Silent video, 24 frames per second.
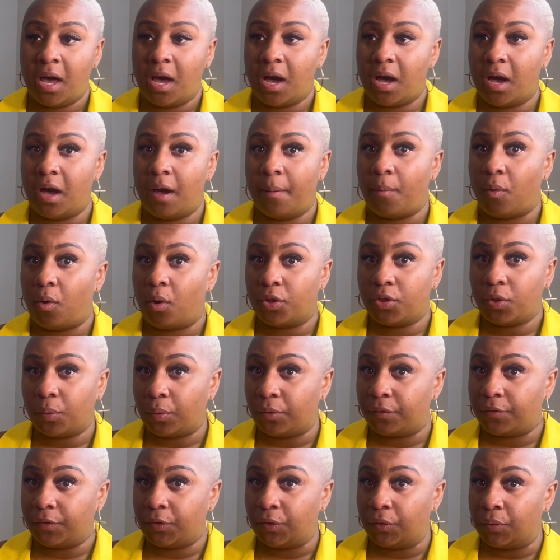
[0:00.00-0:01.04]
on the
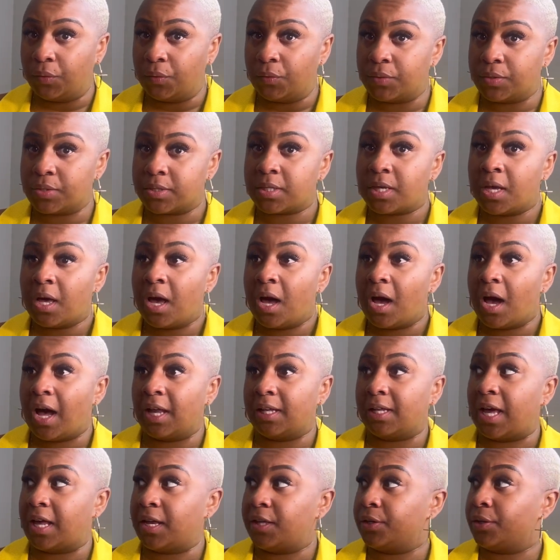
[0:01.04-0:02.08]
reviews. A
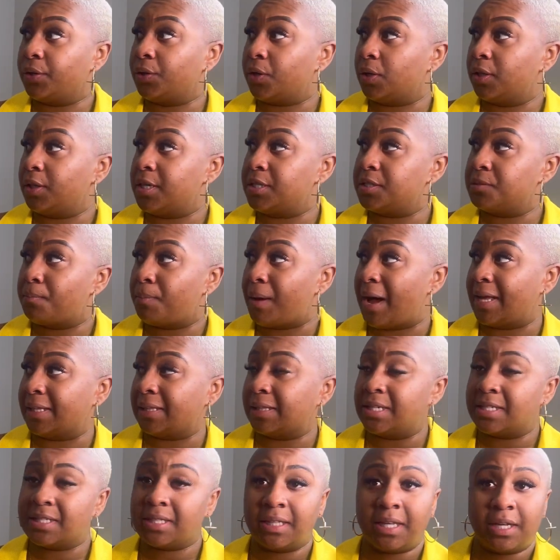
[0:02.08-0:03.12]
lot of the girlies bought
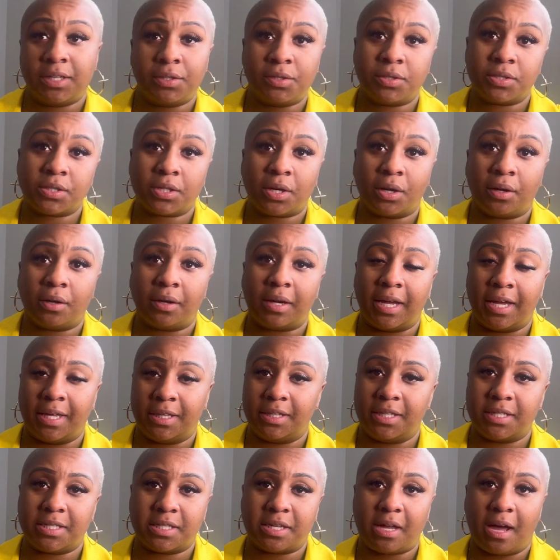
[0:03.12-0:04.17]
this leather skirt and
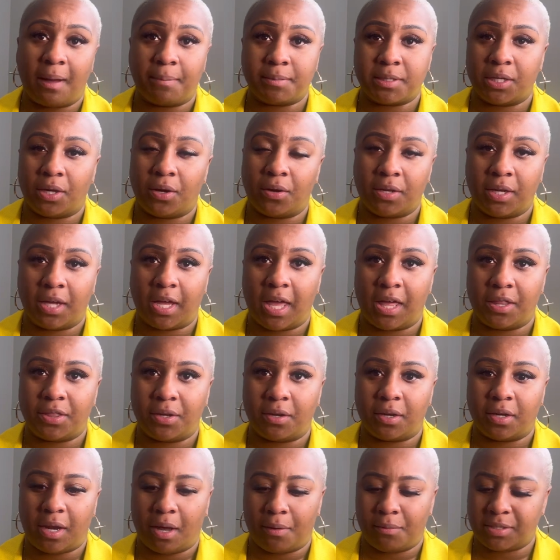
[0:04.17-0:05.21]
this top to go together,
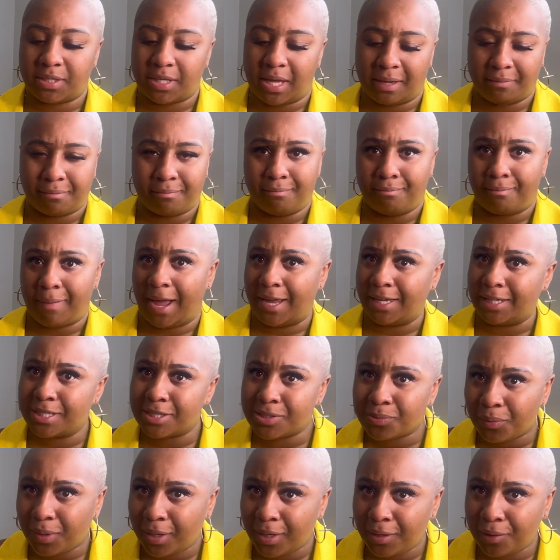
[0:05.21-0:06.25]
and I was like, mine as
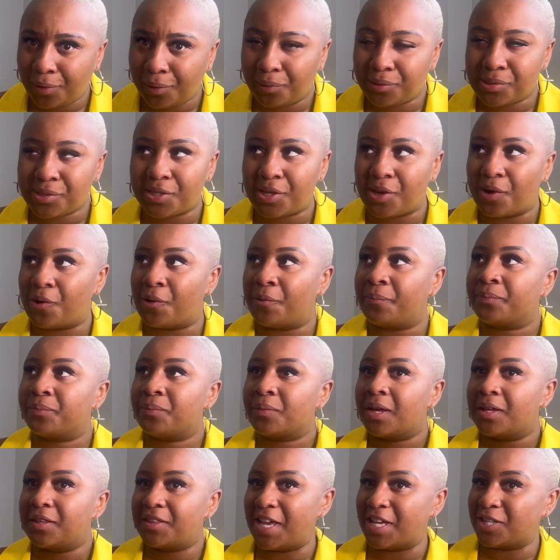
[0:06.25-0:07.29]
well. So
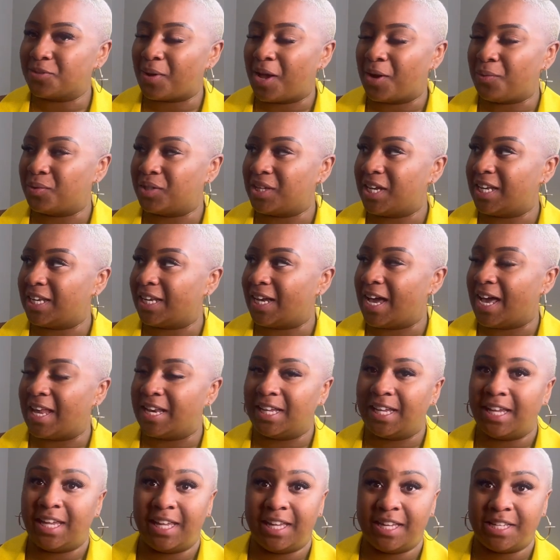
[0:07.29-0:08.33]
that's why I went ahead and got
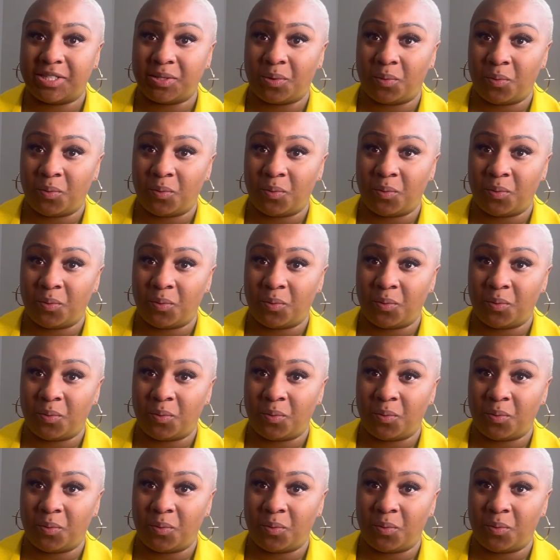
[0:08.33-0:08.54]
it. It is a